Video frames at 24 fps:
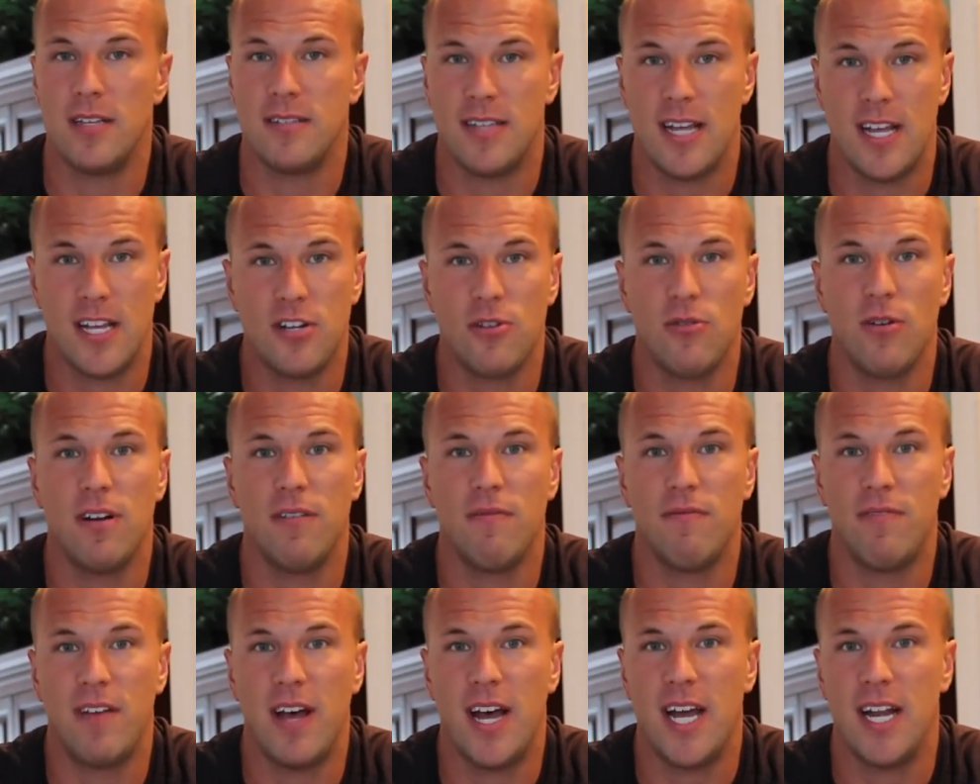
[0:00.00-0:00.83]

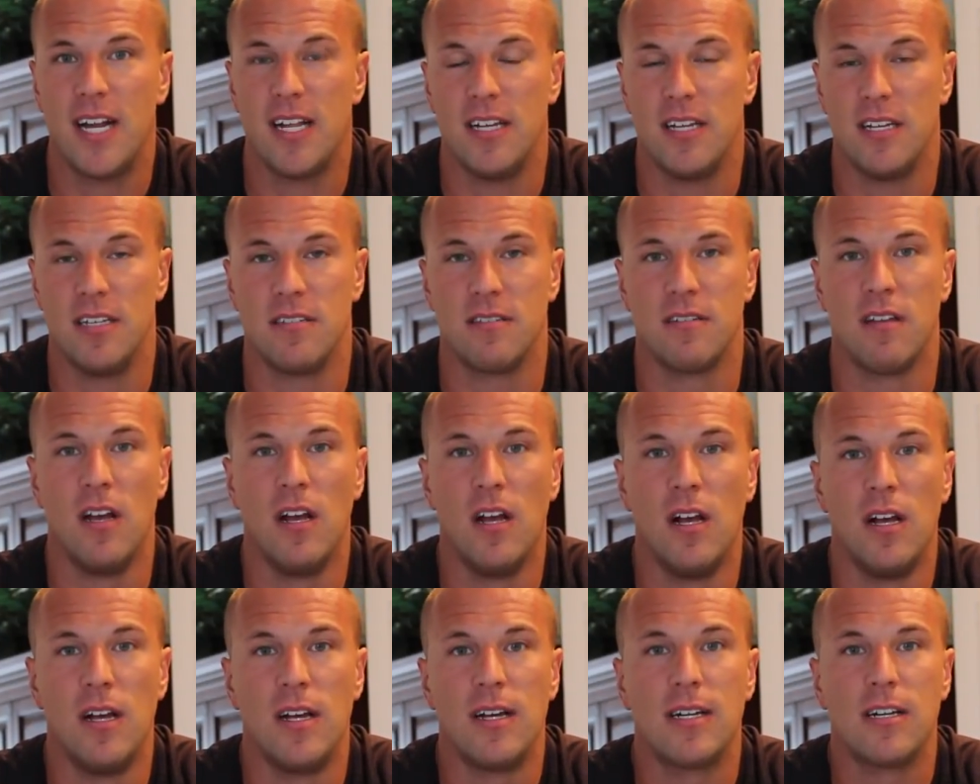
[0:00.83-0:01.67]
Saturated fat is
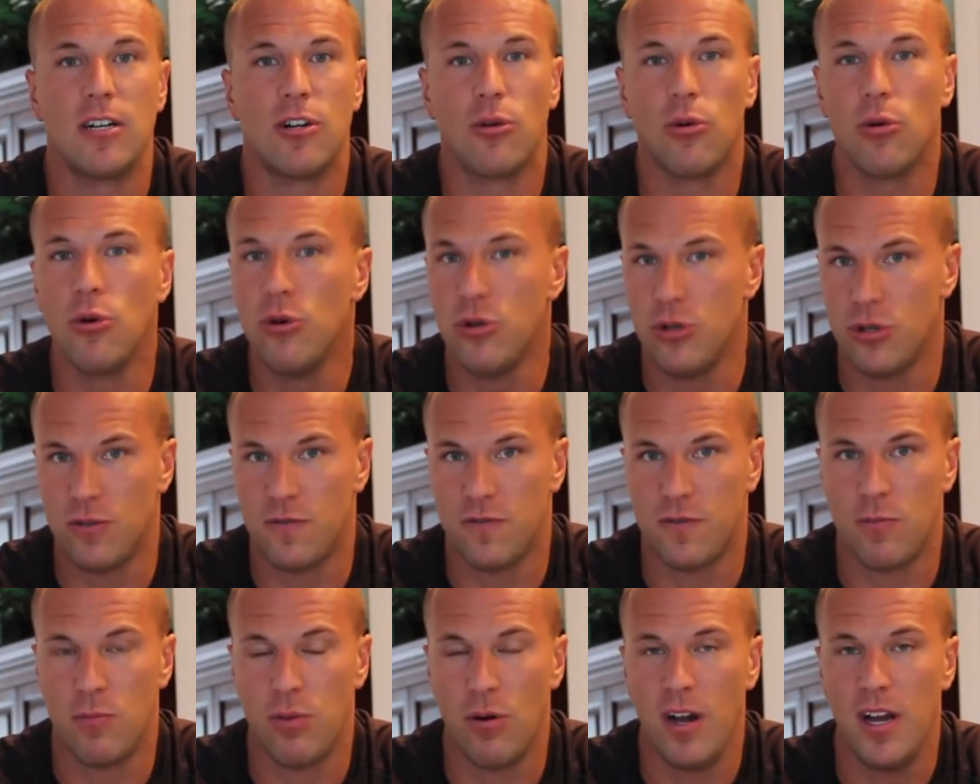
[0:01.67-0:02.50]
crucial
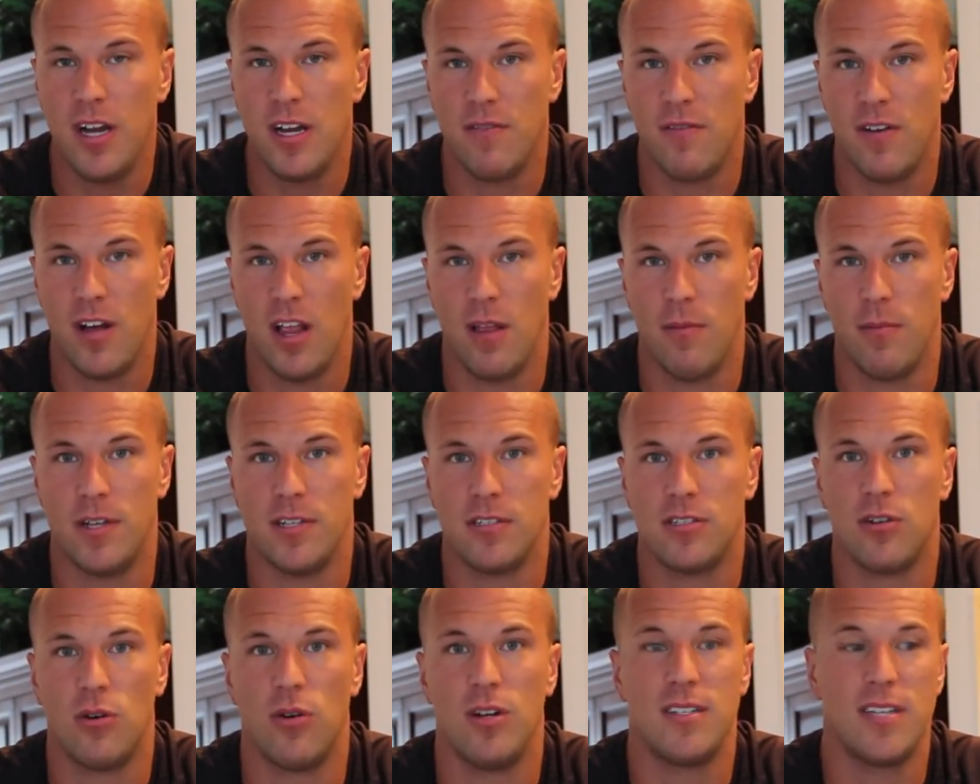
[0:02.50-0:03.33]
for brain
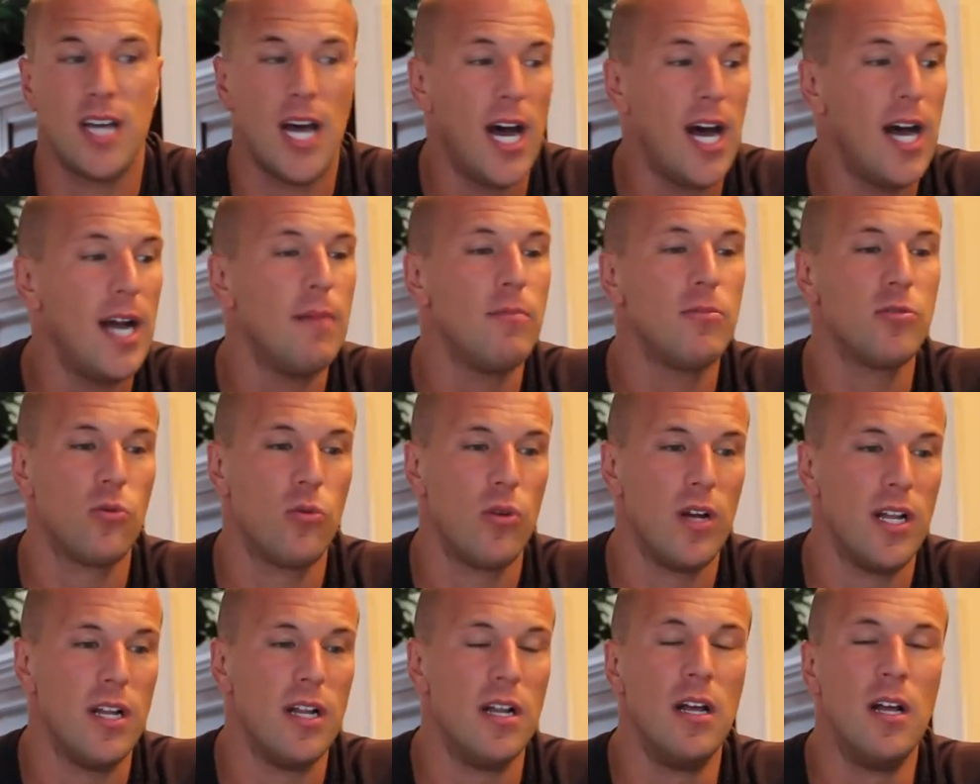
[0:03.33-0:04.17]
development, so at times
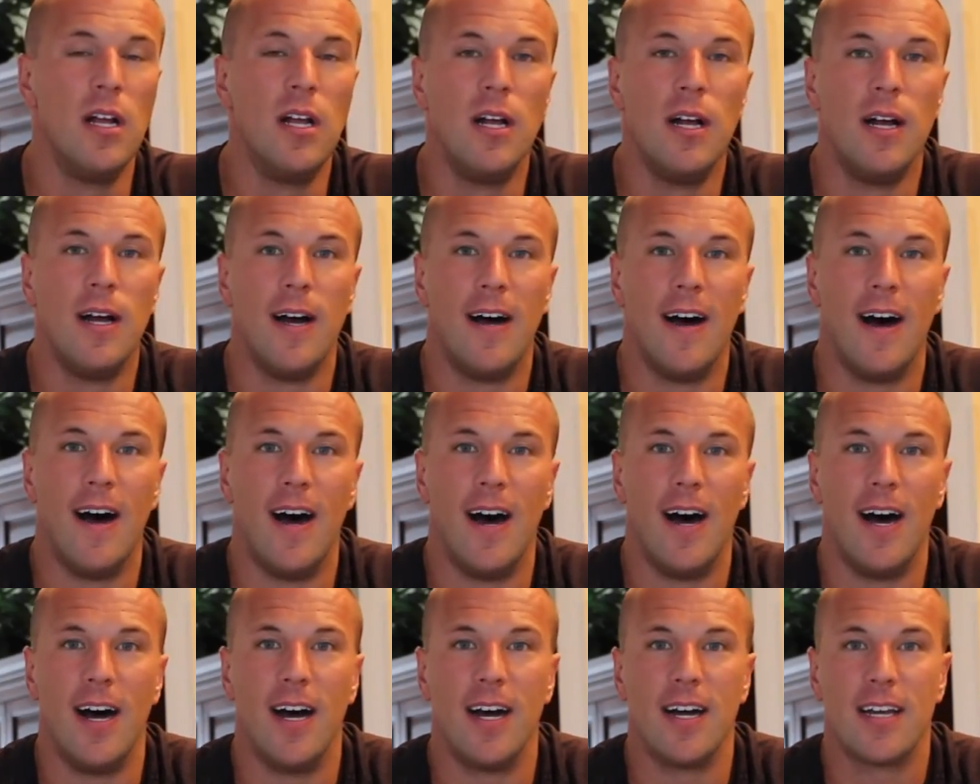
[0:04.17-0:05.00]
when
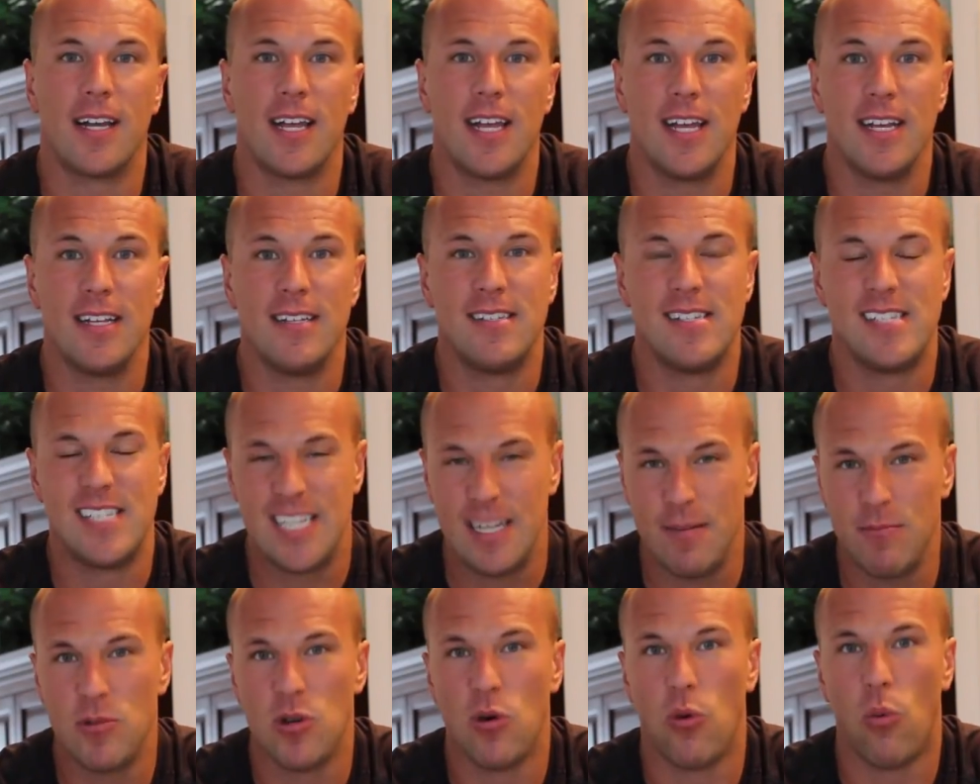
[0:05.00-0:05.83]
uh, kids
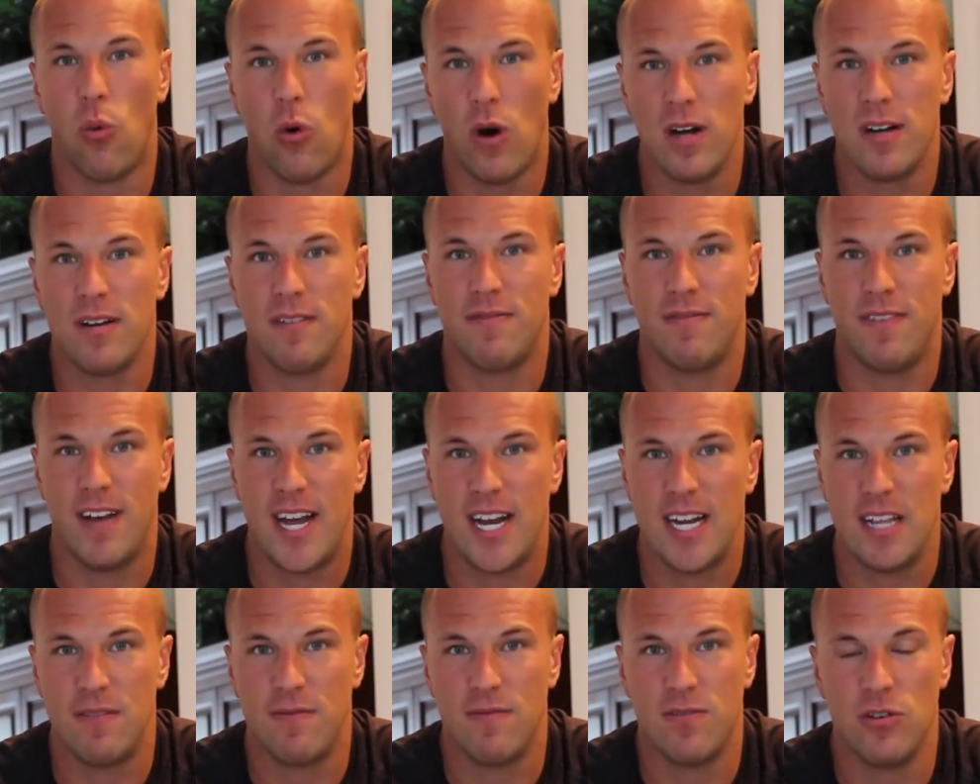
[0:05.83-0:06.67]
seem to want
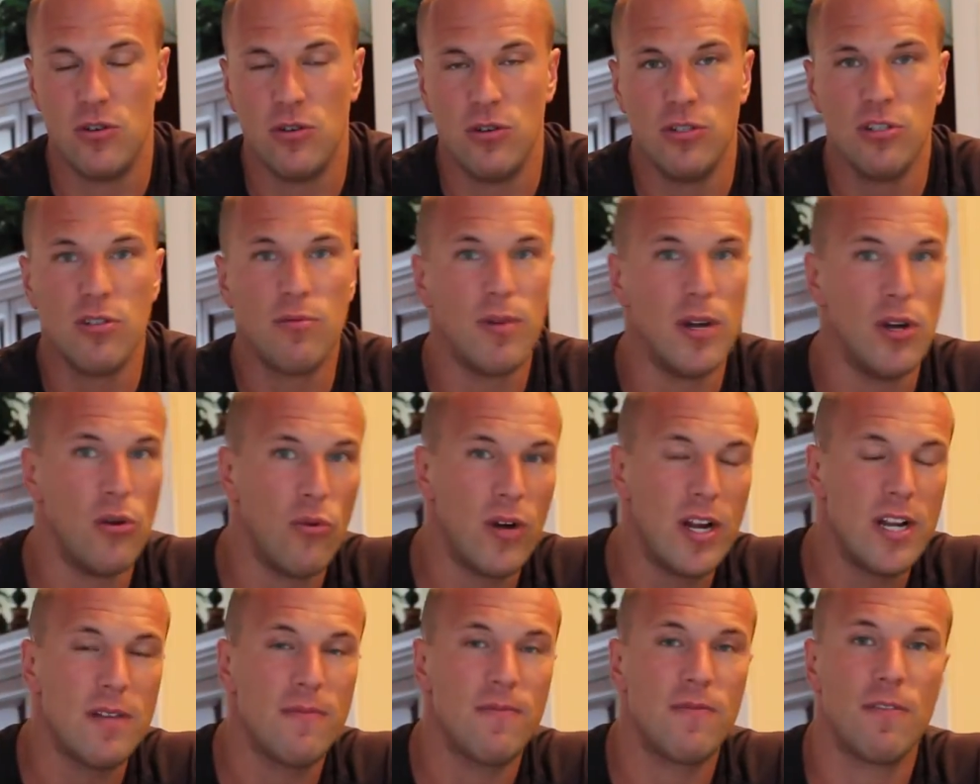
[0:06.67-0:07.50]
fatty foods or be
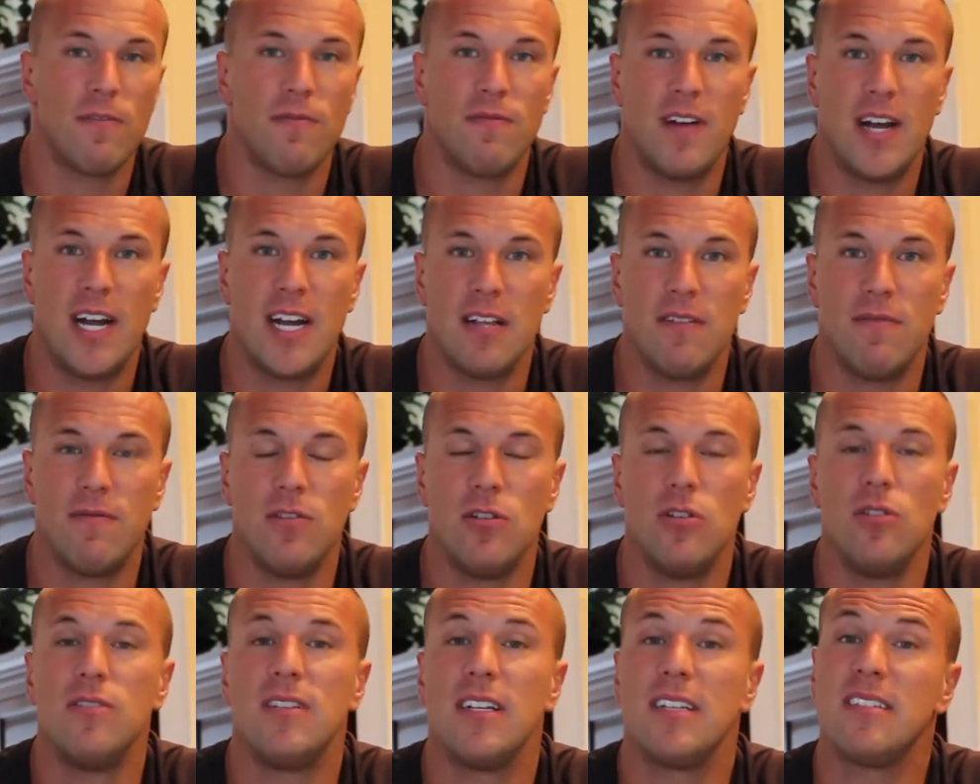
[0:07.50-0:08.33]
reaching for fatty
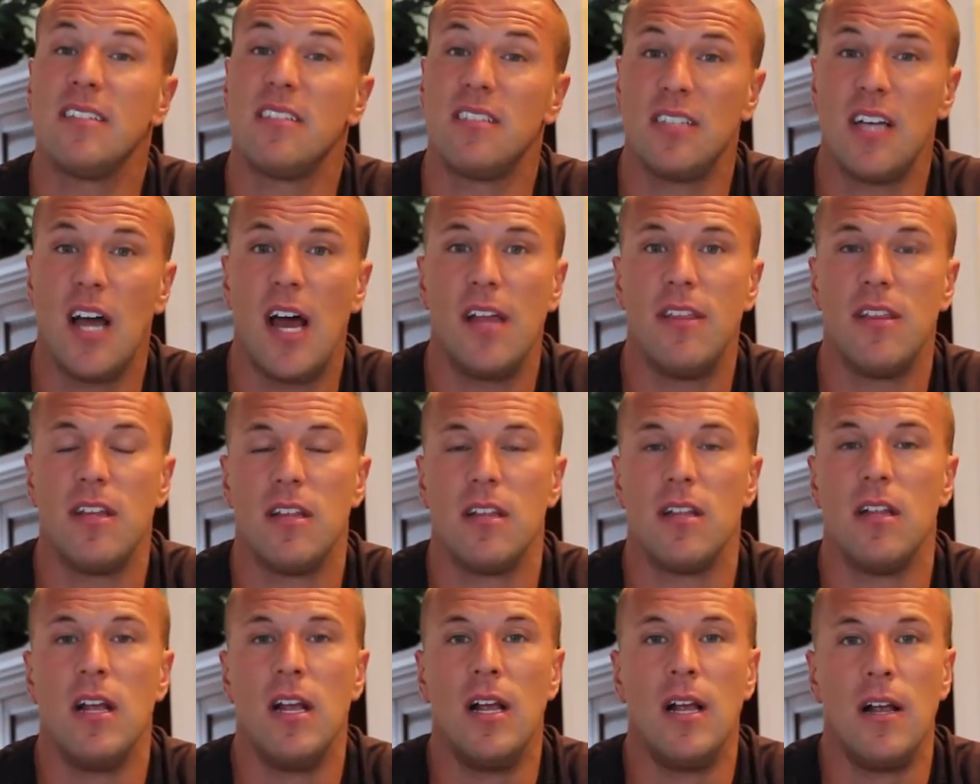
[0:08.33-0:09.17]
foods, that's a sign
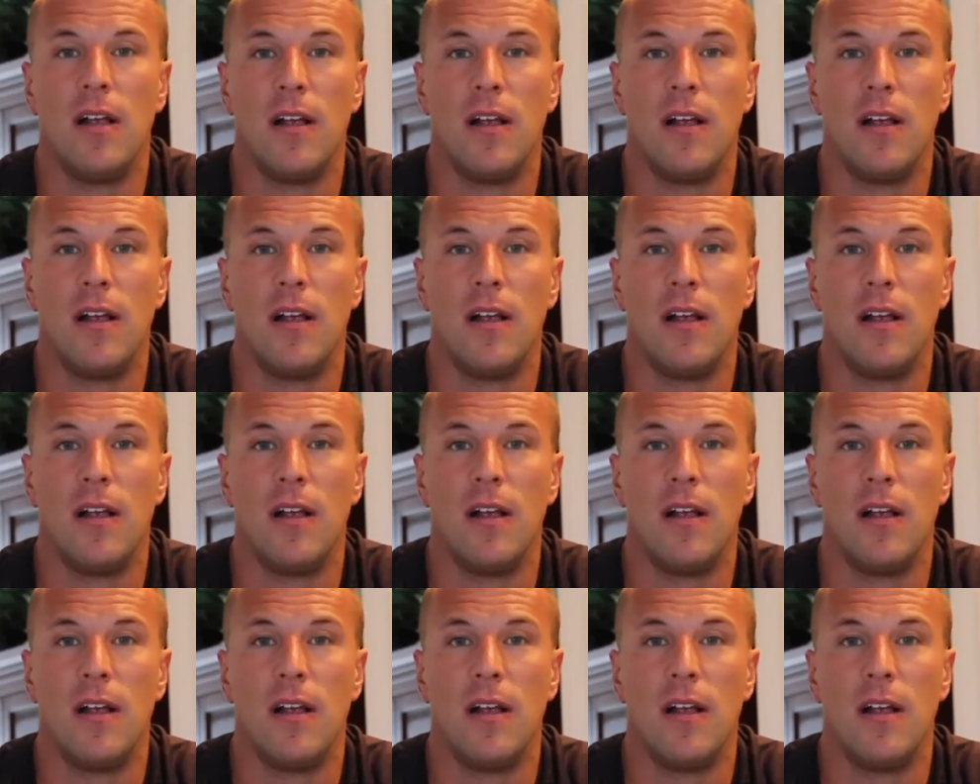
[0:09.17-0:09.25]
that